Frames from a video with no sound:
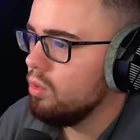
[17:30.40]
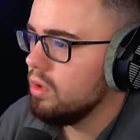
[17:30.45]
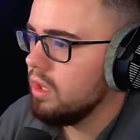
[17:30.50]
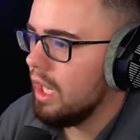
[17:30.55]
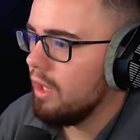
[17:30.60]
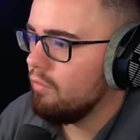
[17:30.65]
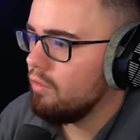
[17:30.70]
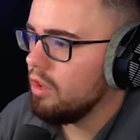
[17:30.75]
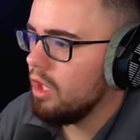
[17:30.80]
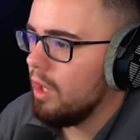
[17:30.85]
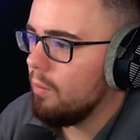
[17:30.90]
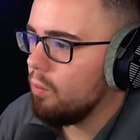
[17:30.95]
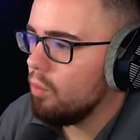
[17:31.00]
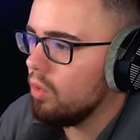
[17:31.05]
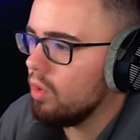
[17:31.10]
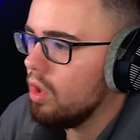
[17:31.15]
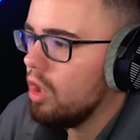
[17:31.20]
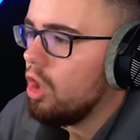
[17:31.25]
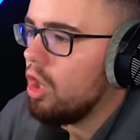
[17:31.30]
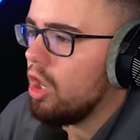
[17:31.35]
level up.
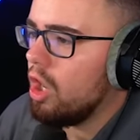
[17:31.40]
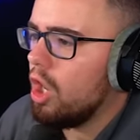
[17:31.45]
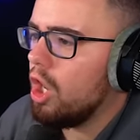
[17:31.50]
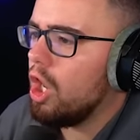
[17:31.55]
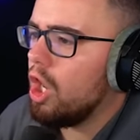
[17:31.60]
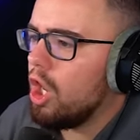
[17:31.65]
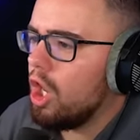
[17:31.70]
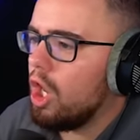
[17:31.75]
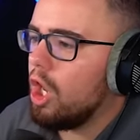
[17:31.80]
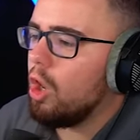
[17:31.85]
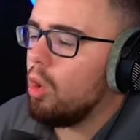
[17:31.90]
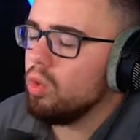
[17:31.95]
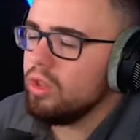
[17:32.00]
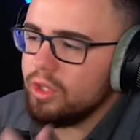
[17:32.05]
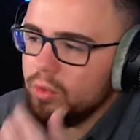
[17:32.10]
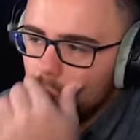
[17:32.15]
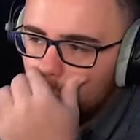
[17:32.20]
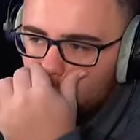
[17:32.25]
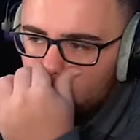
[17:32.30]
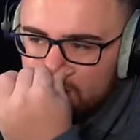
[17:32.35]
We're uh
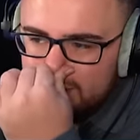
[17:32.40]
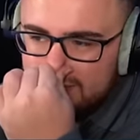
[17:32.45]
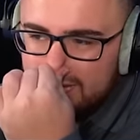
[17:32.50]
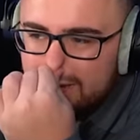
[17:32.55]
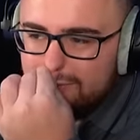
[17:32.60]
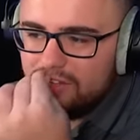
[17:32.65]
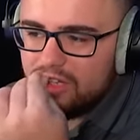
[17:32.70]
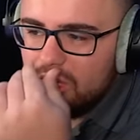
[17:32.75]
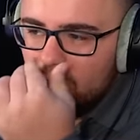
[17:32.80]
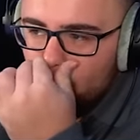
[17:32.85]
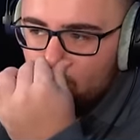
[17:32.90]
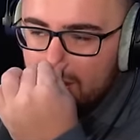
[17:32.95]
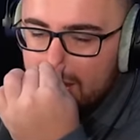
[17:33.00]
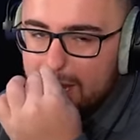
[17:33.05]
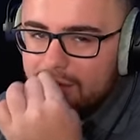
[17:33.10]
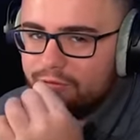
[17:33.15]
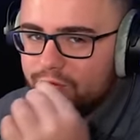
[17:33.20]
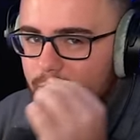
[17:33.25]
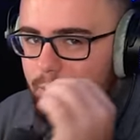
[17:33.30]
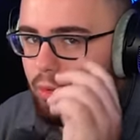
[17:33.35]
only one level
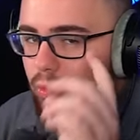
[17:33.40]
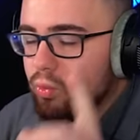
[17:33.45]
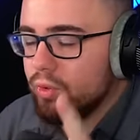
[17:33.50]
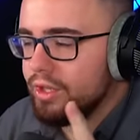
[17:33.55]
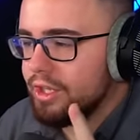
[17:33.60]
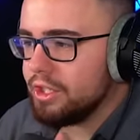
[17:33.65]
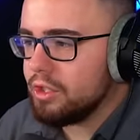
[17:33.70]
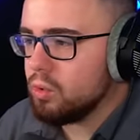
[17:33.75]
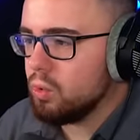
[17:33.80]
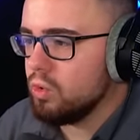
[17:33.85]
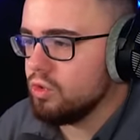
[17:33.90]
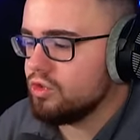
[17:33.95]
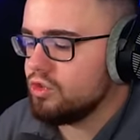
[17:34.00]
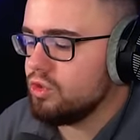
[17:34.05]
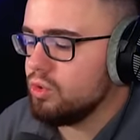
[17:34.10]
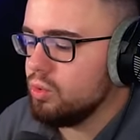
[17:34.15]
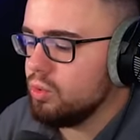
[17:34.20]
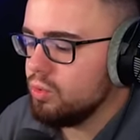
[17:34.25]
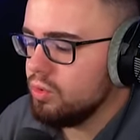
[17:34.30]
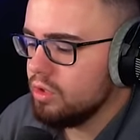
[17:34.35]
away from a really cool
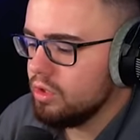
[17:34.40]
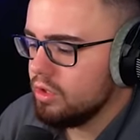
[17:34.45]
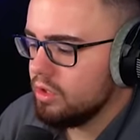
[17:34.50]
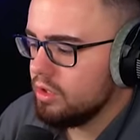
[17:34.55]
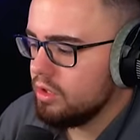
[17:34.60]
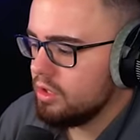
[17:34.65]
suit.